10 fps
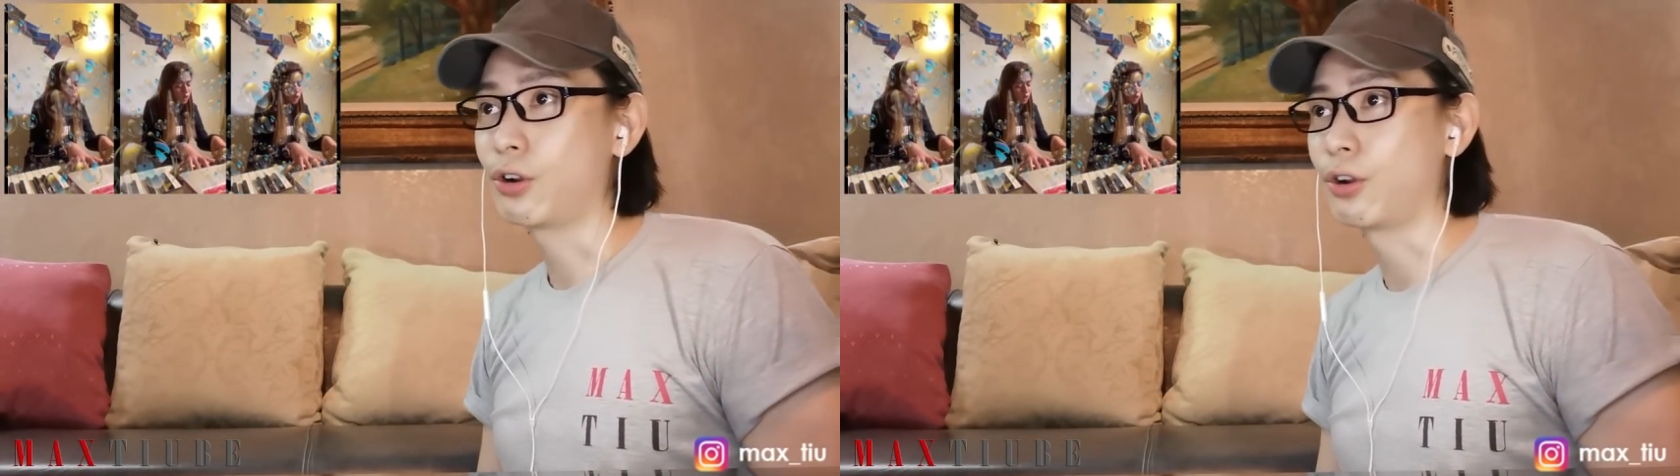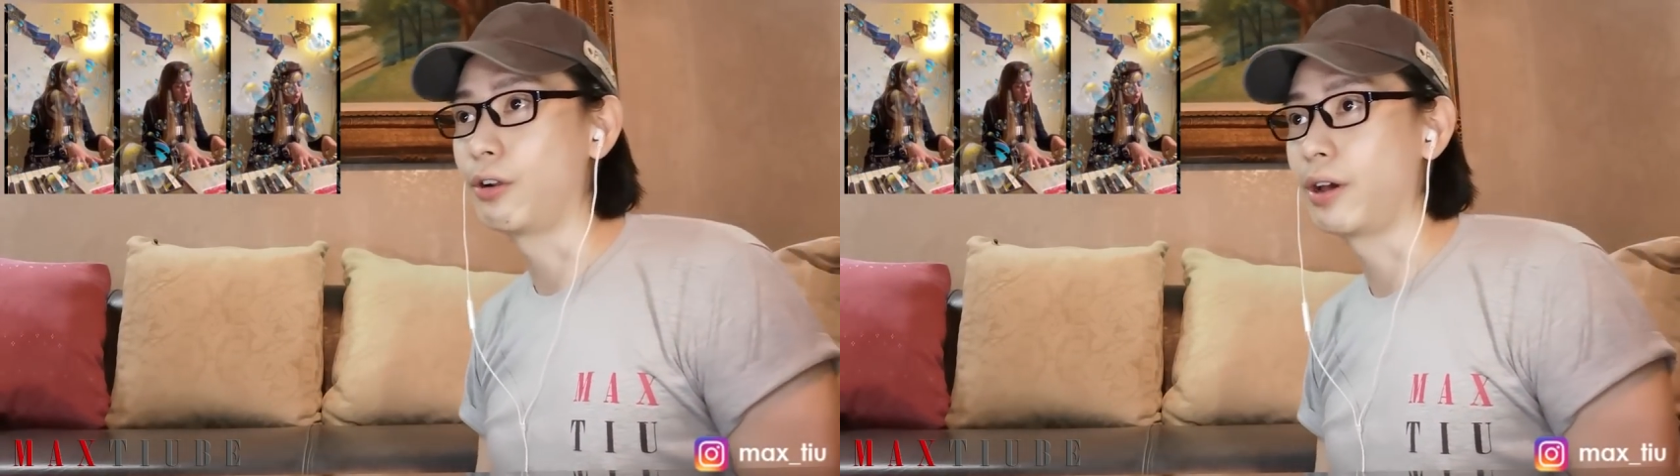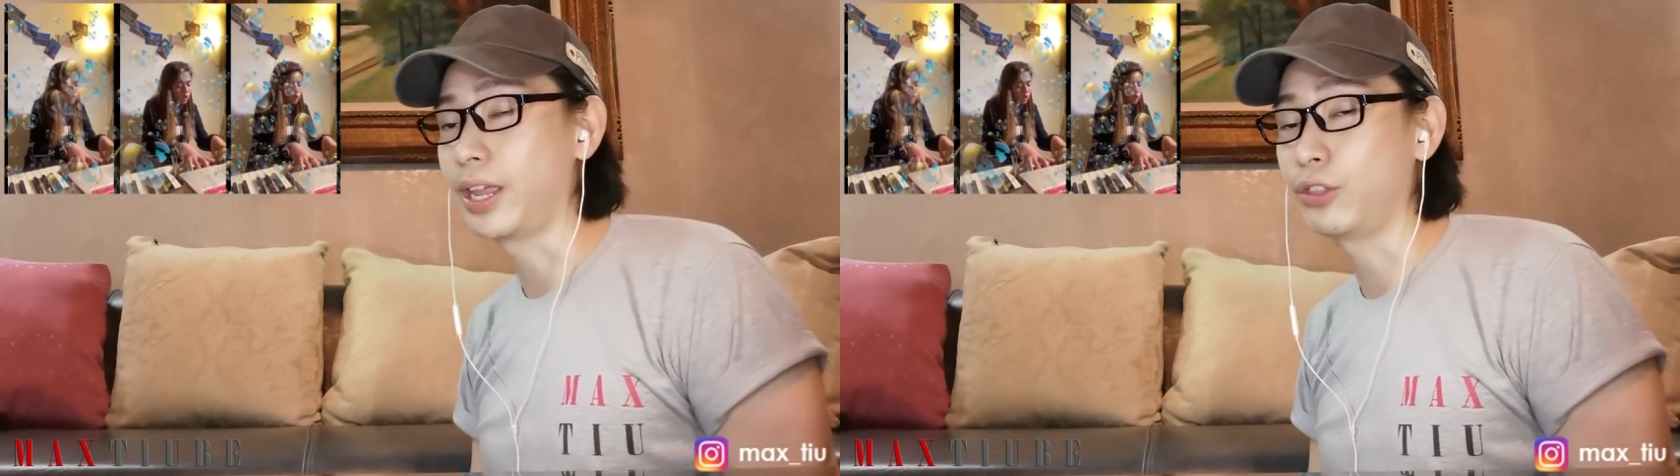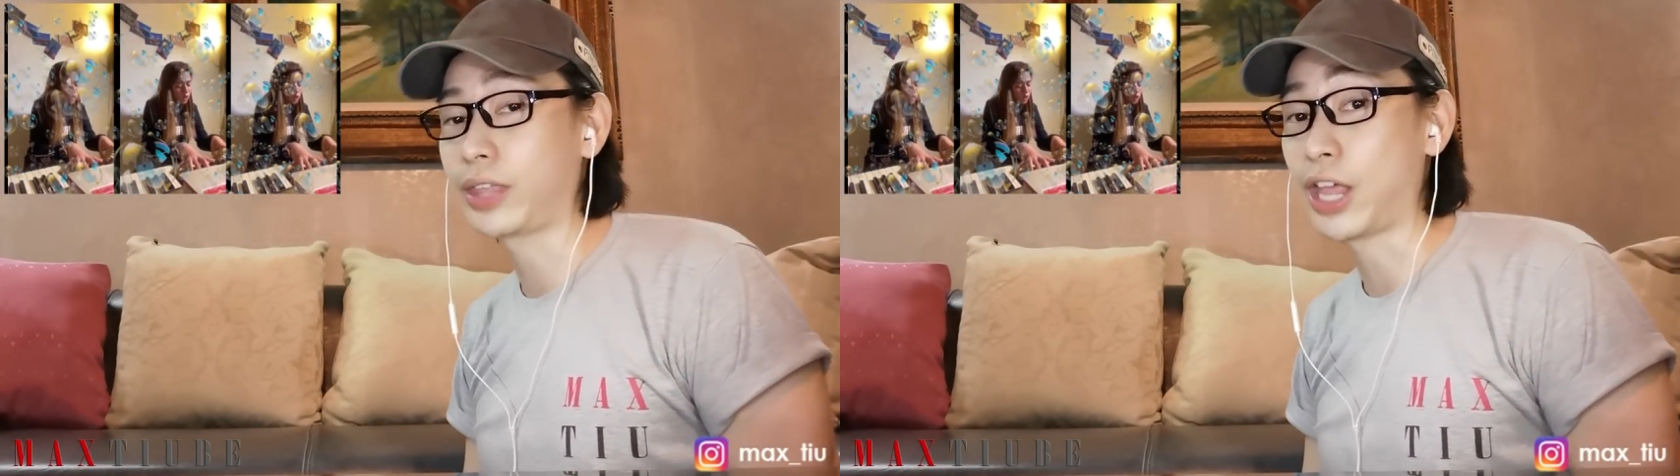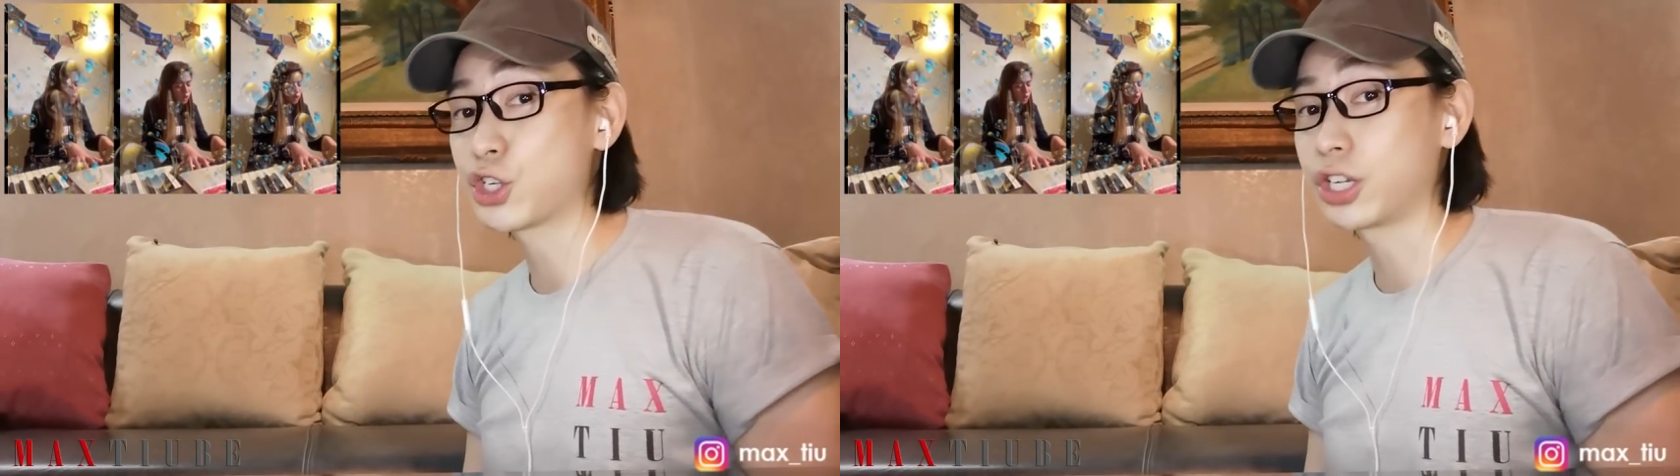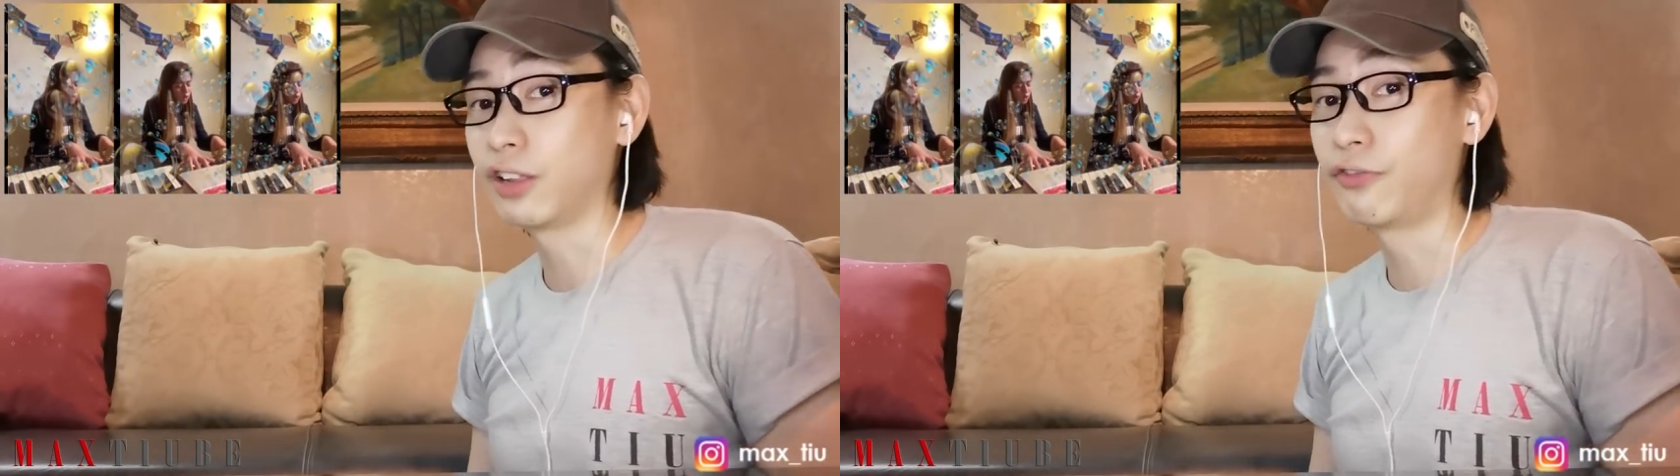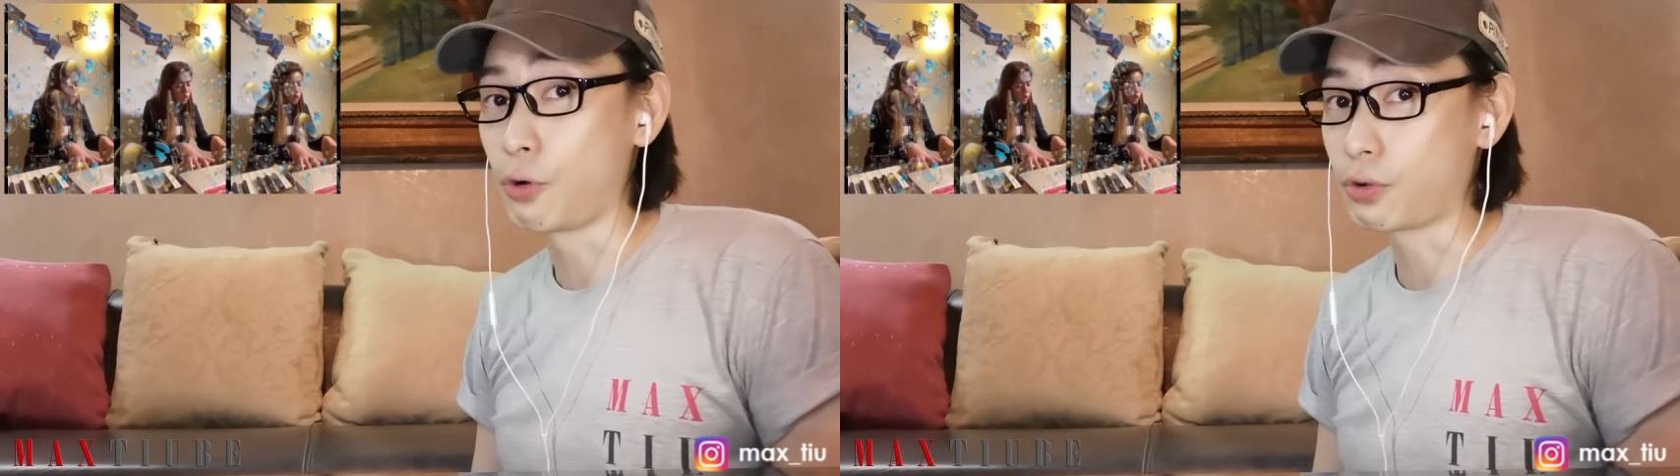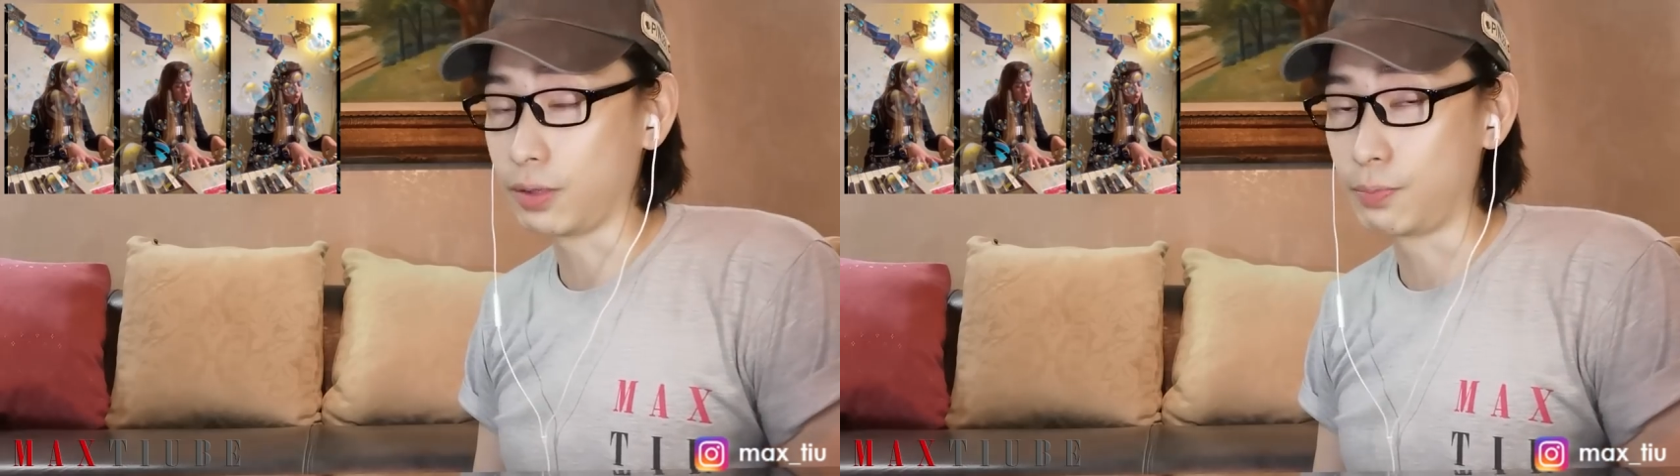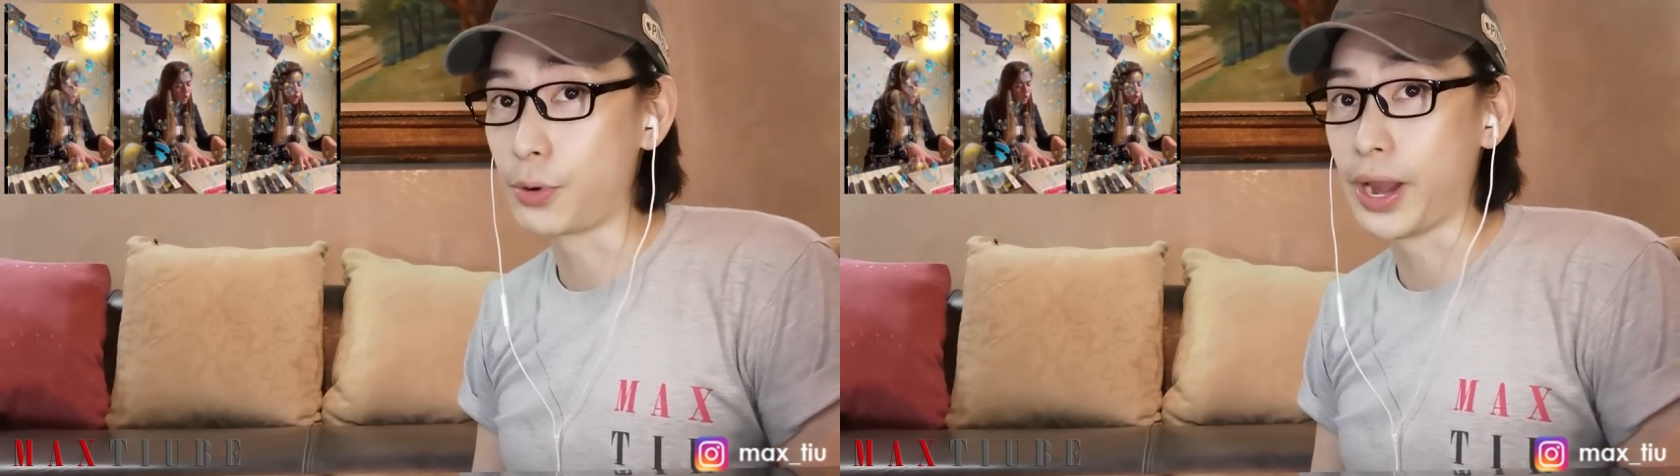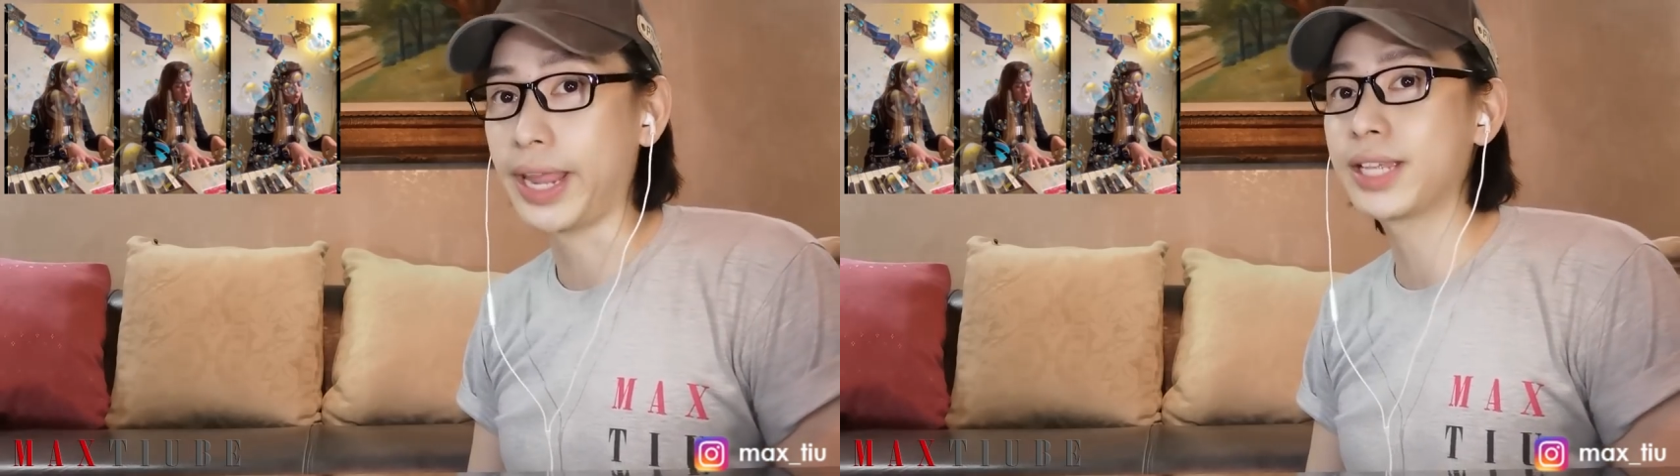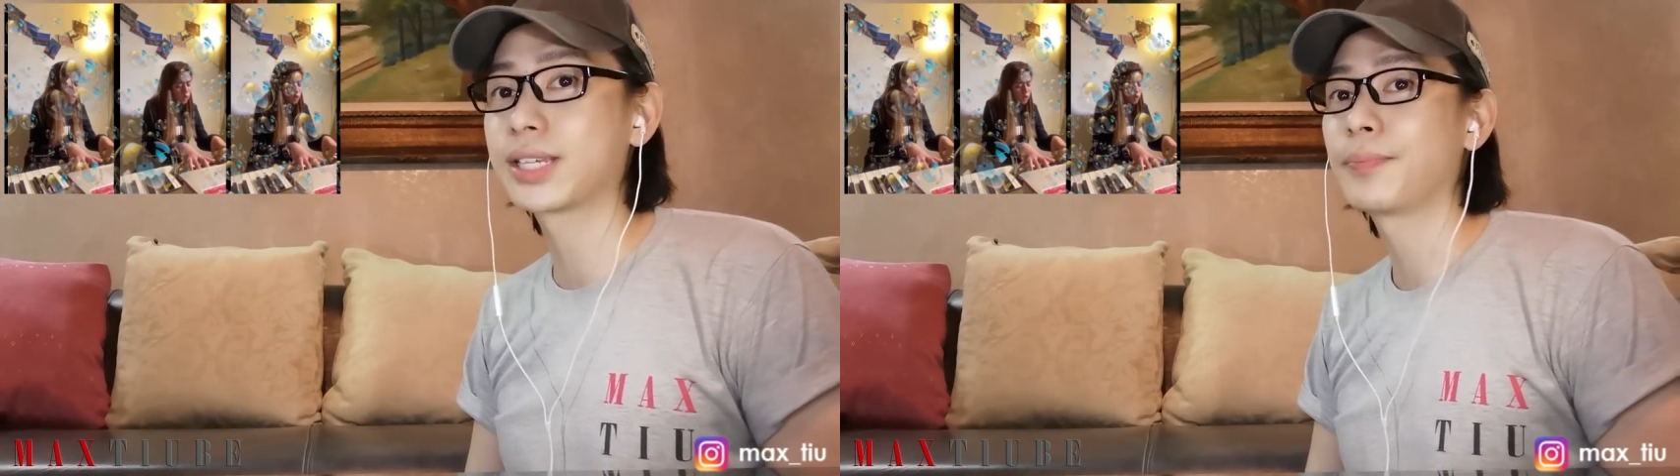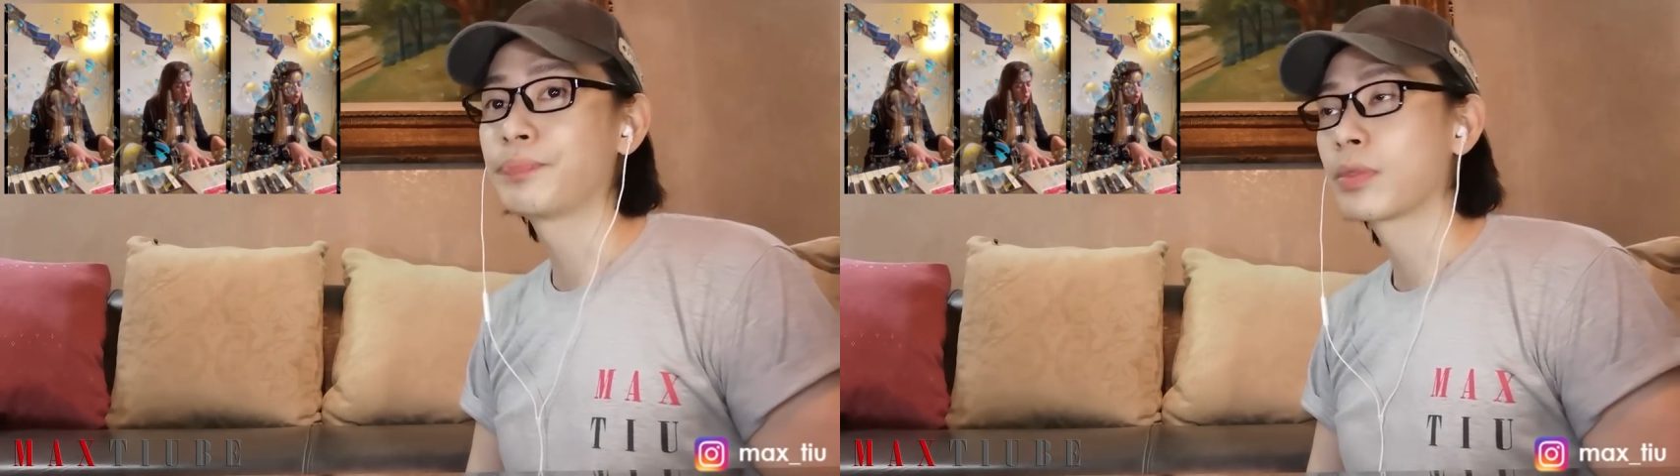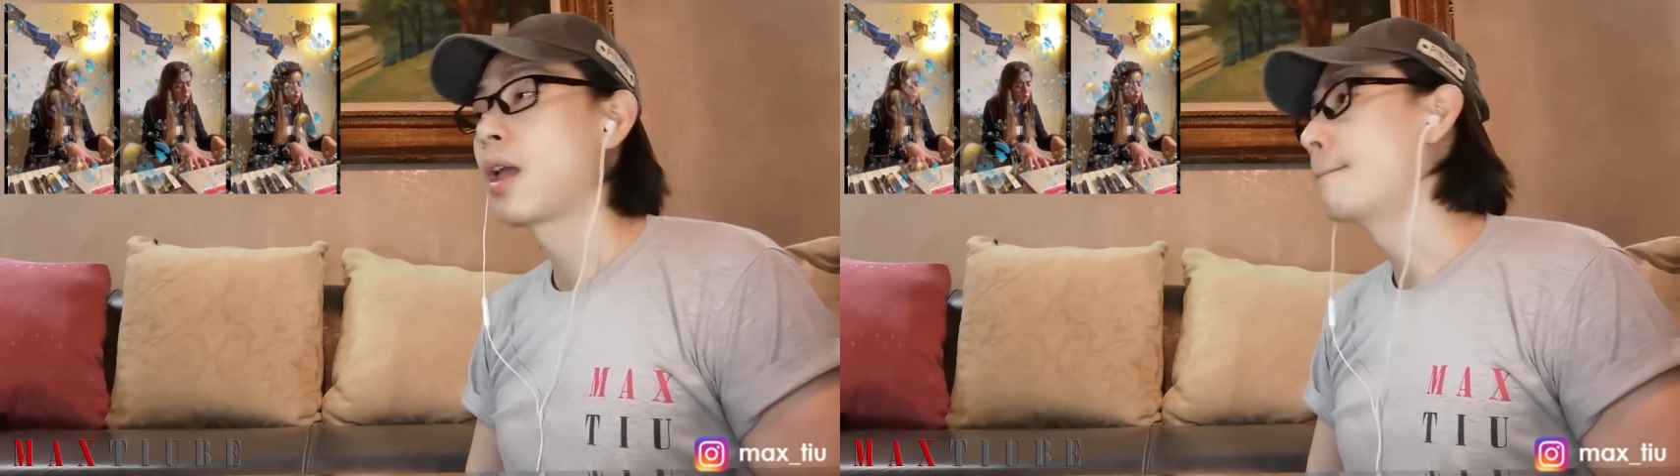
her intentional vocal breaks,